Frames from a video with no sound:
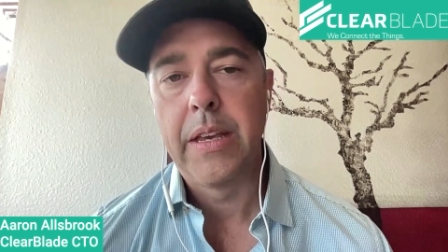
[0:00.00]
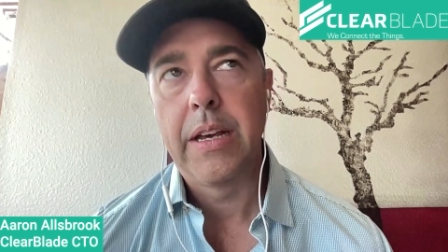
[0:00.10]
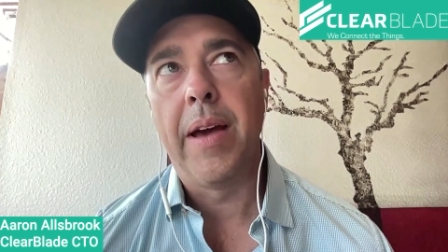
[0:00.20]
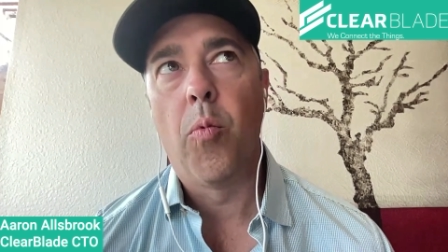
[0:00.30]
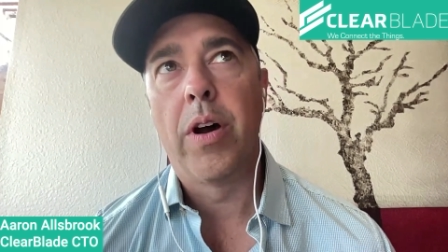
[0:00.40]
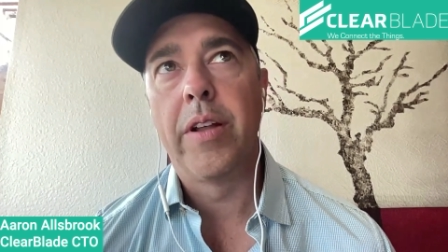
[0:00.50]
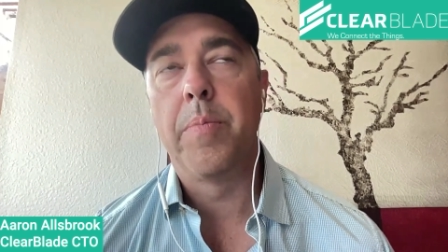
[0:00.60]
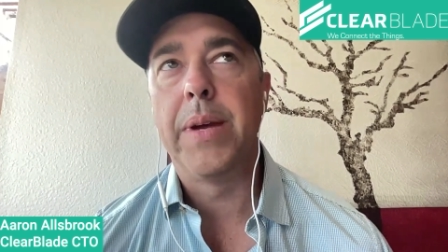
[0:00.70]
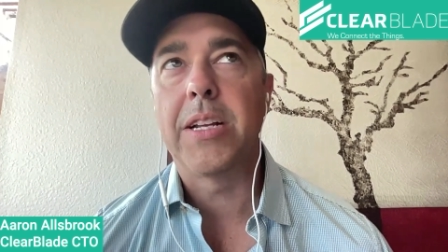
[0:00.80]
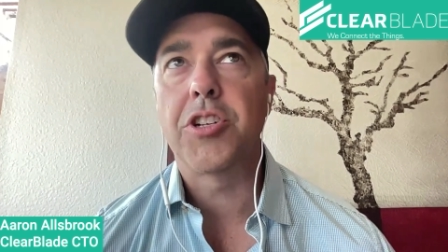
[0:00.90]
And one of
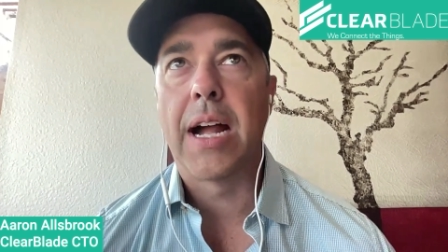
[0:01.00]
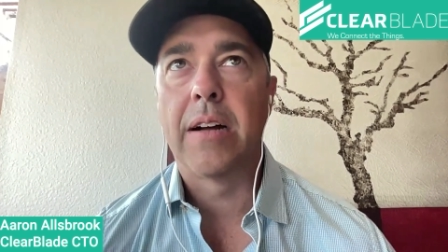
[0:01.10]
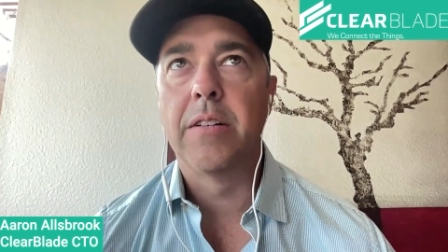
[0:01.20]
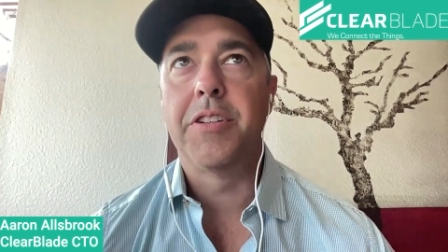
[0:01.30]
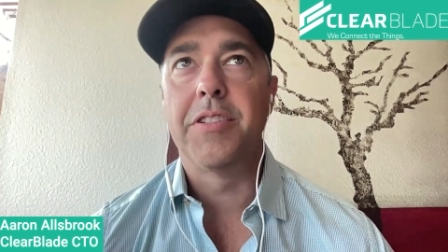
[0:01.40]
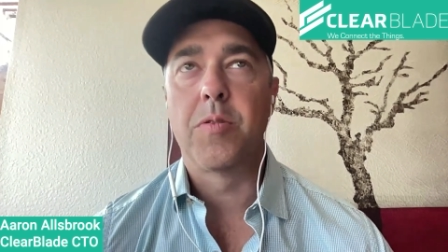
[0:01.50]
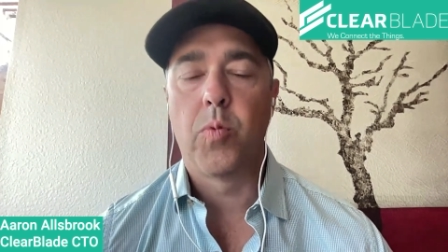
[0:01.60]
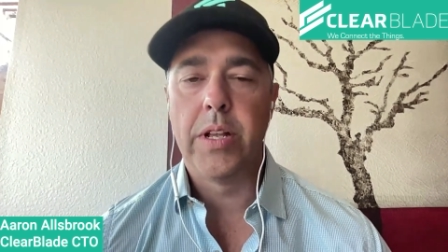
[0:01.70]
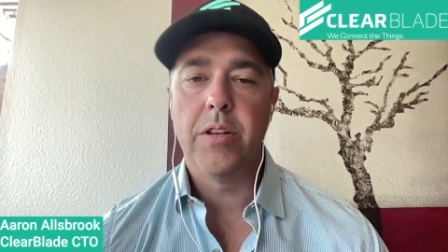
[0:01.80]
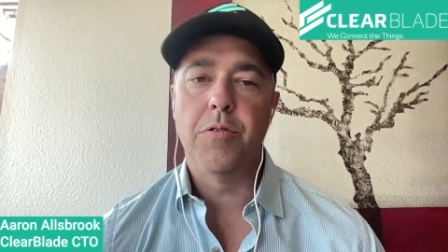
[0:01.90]
the big challenges is
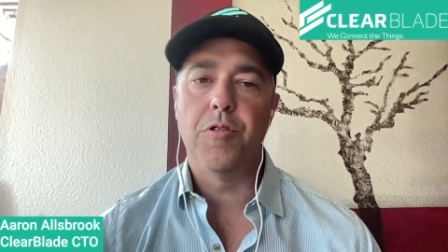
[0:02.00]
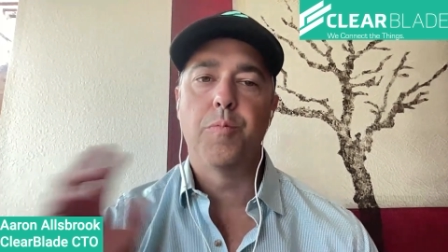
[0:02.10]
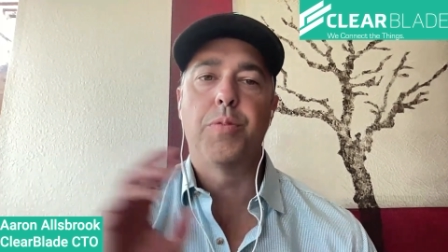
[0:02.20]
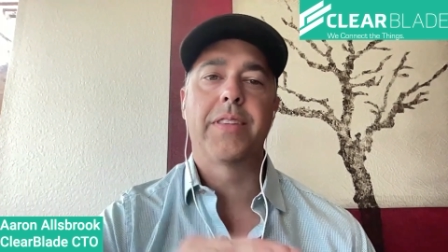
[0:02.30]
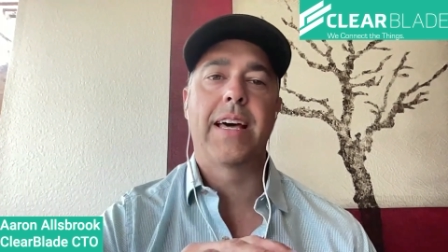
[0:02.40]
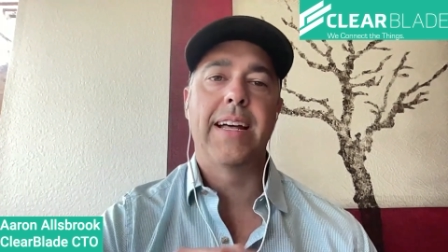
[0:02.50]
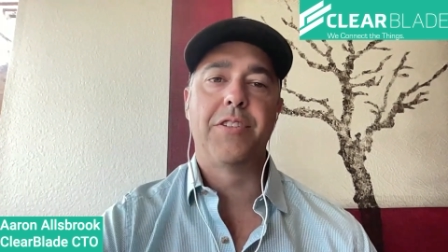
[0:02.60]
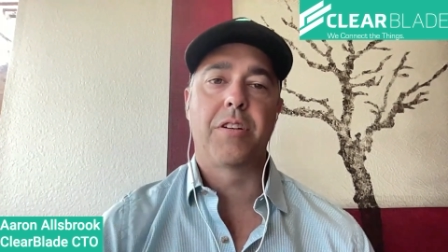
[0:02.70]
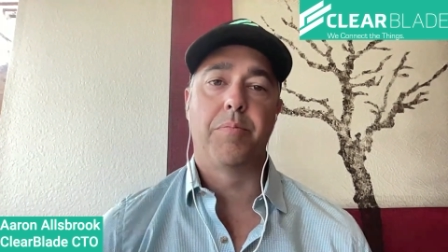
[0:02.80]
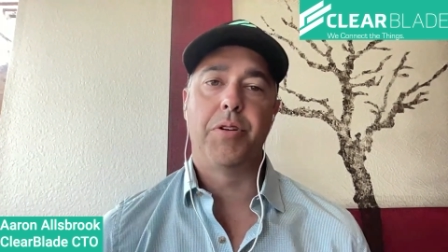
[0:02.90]
when you do put that
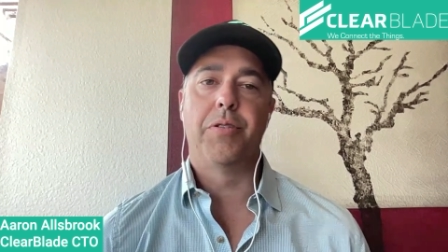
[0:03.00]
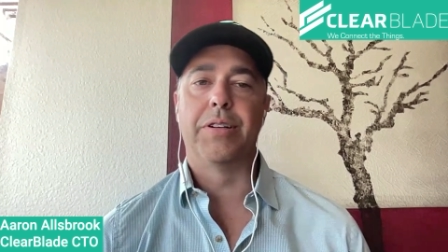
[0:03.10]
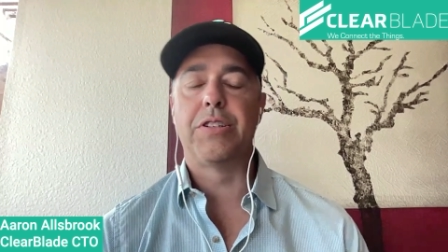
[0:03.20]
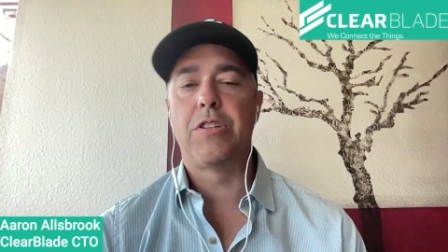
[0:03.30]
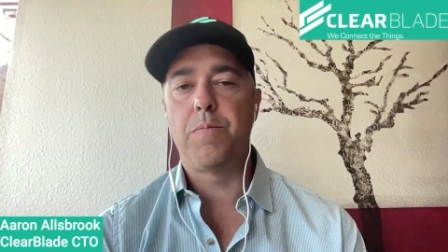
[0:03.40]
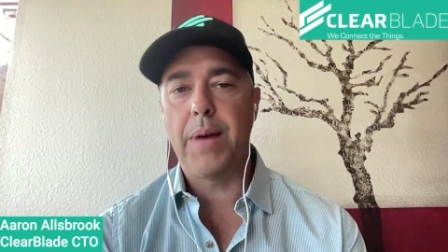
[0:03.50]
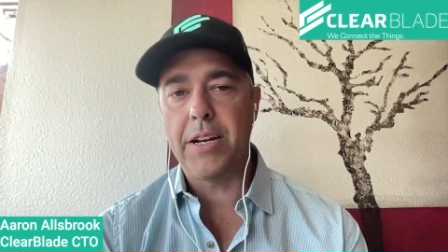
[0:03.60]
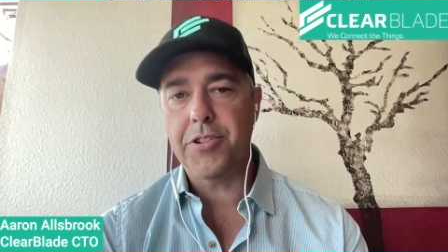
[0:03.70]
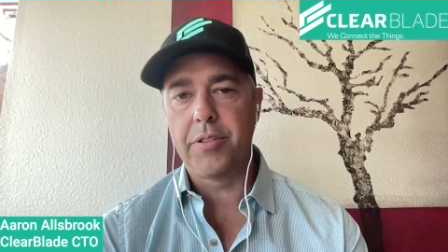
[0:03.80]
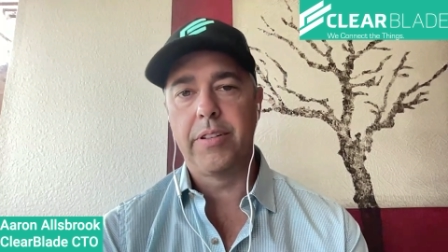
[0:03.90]
edge computer,
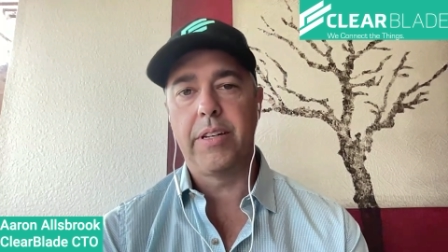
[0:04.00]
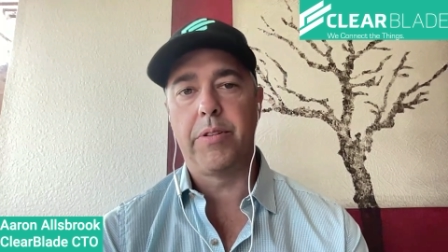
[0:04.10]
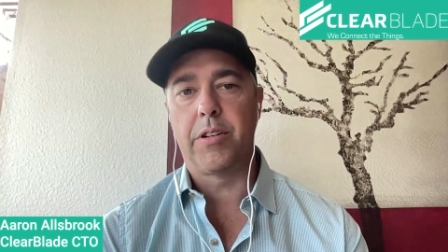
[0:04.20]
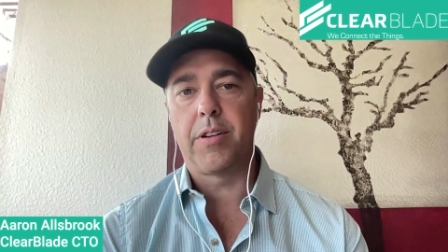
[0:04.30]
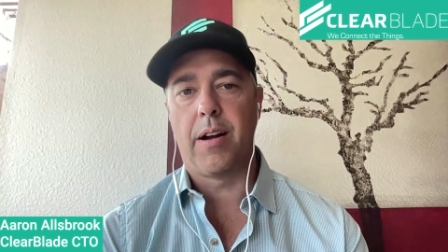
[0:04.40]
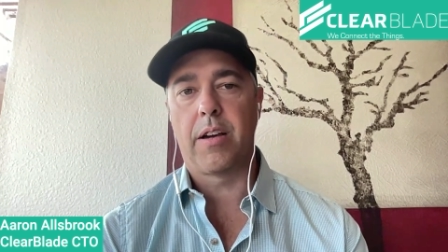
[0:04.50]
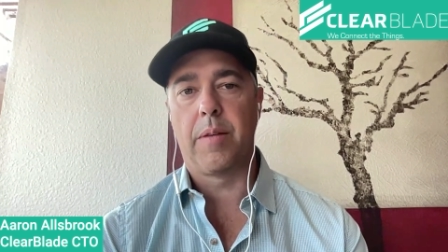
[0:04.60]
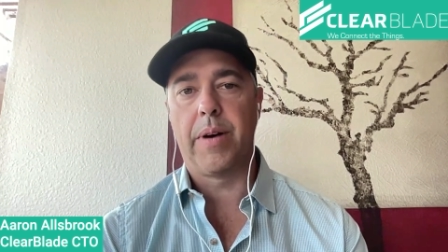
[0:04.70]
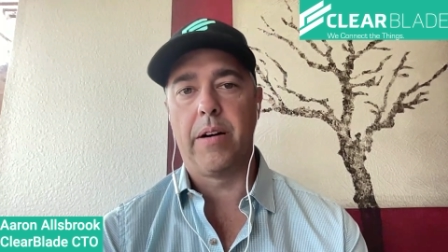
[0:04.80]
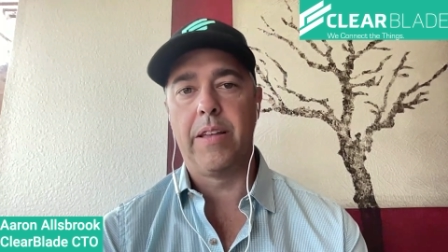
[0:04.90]
especially when you're
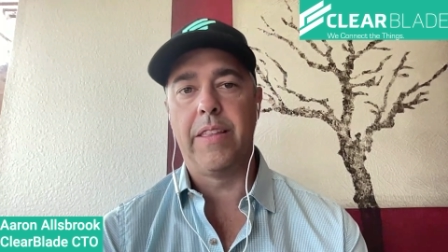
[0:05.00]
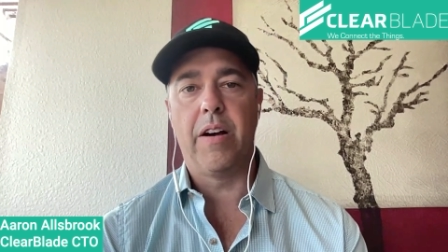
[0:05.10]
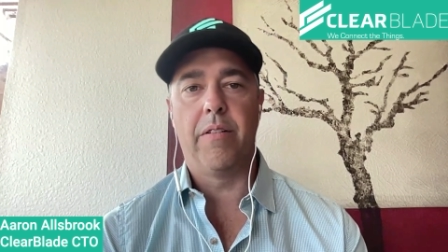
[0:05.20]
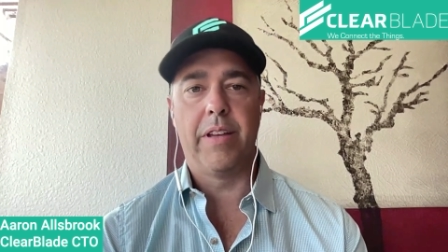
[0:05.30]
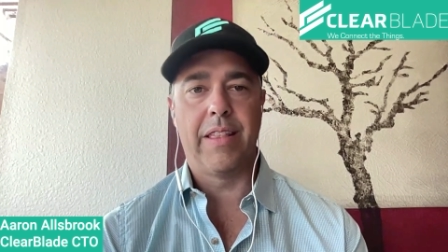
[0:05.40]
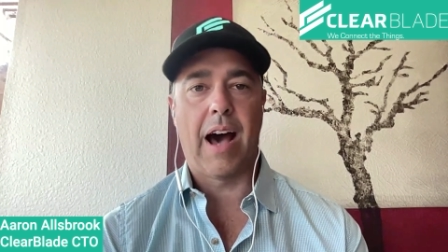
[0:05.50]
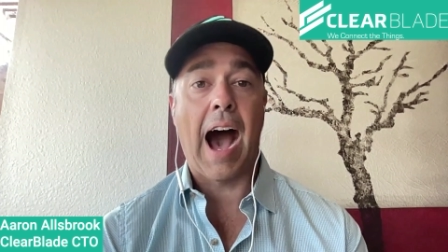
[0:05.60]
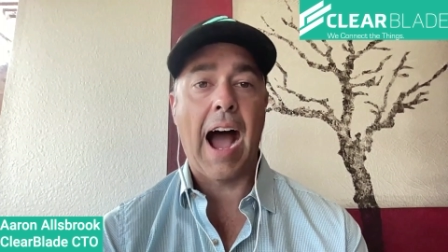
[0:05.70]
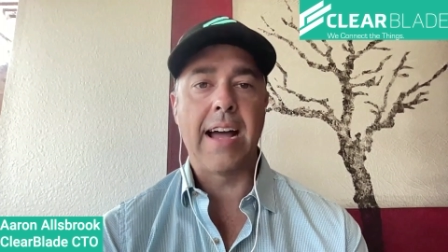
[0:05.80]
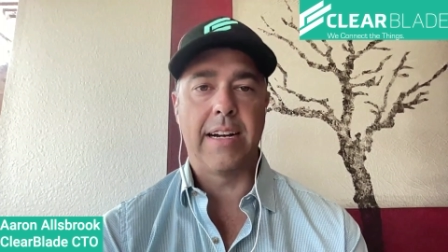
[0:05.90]
talking about in the
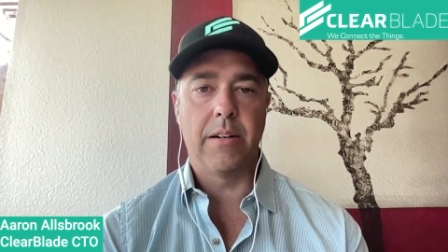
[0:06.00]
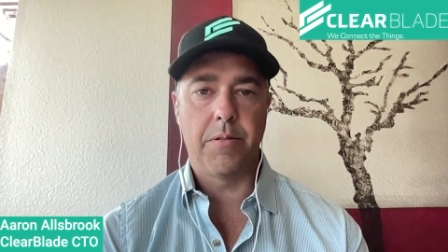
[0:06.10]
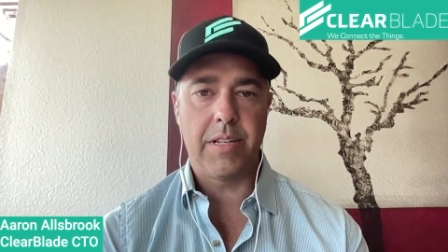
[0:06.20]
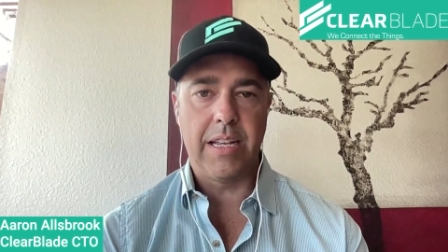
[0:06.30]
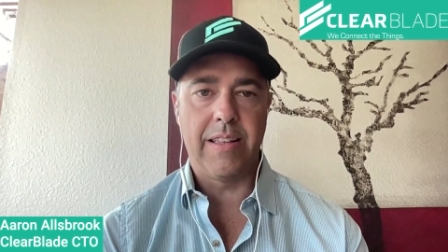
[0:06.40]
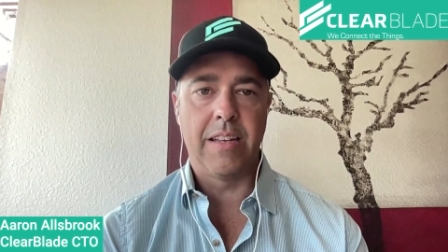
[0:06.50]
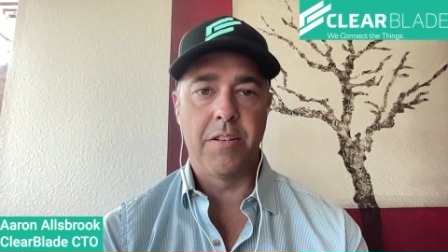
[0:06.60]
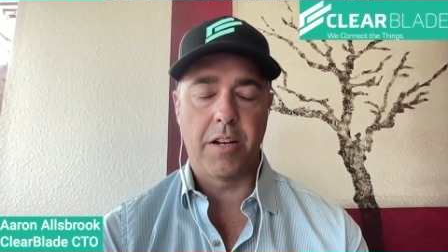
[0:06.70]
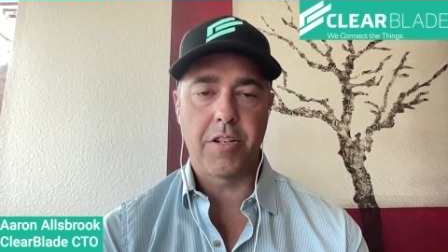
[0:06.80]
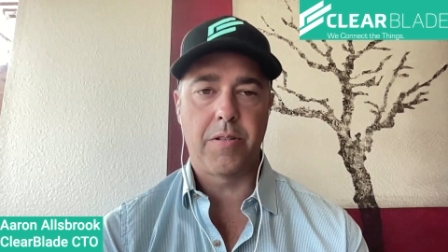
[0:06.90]
IIoT, the
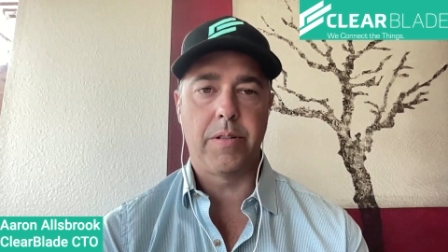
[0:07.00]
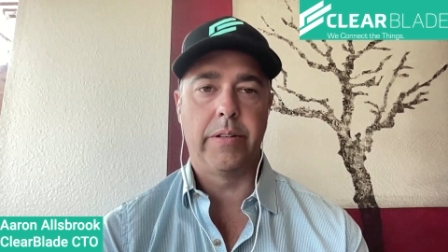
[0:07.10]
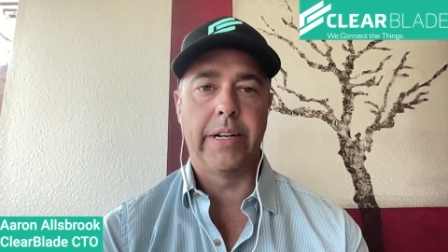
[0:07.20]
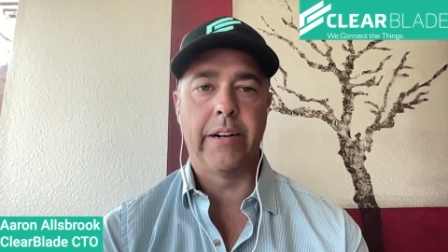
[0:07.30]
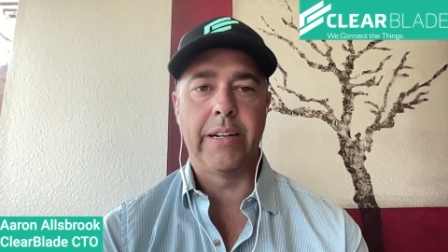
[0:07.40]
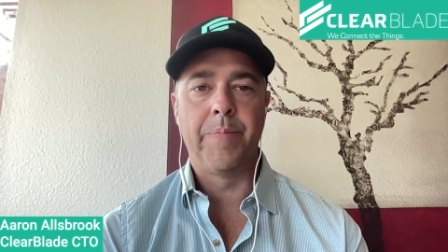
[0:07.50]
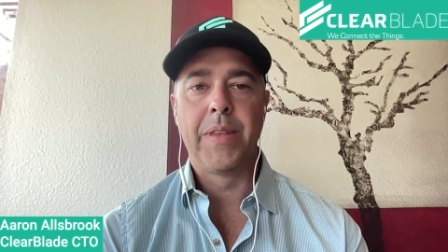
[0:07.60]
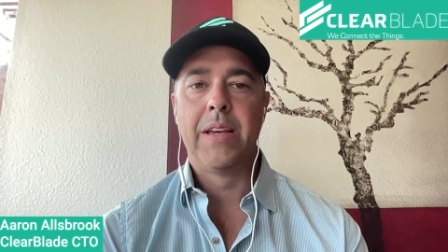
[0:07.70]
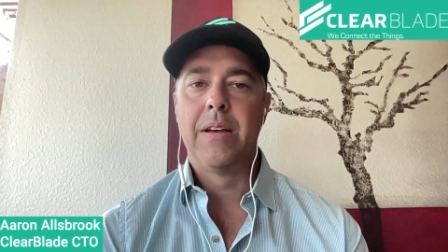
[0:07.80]
industrial area,